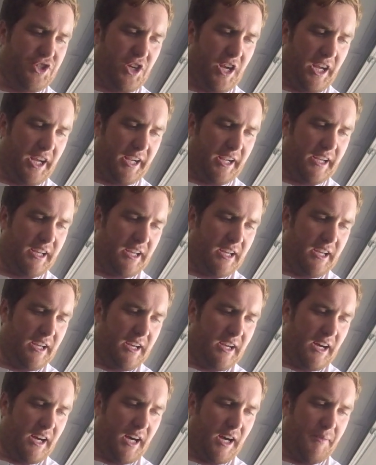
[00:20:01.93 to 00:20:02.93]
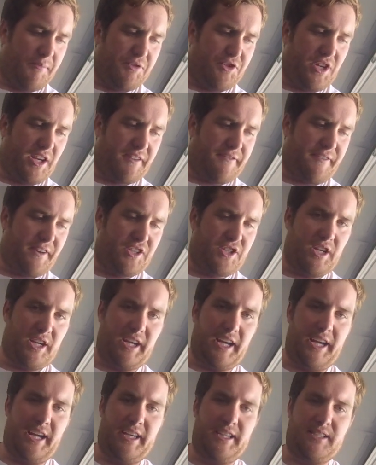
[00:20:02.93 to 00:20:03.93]
jig. Jig
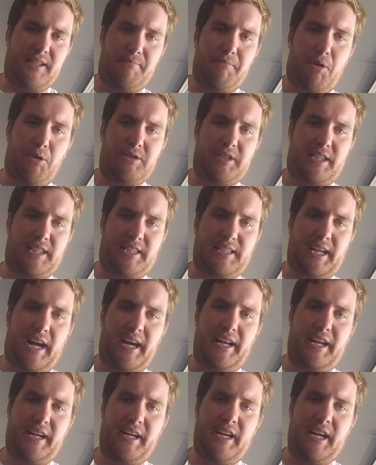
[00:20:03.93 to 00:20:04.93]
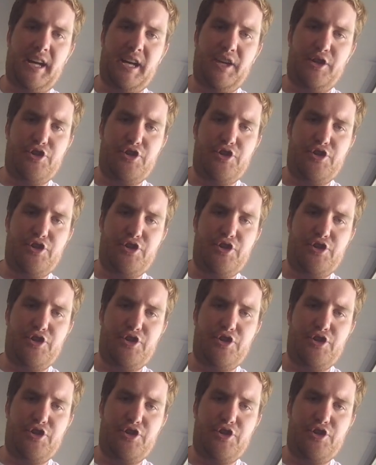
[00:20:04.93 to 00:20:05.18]
fishing is the most exciting.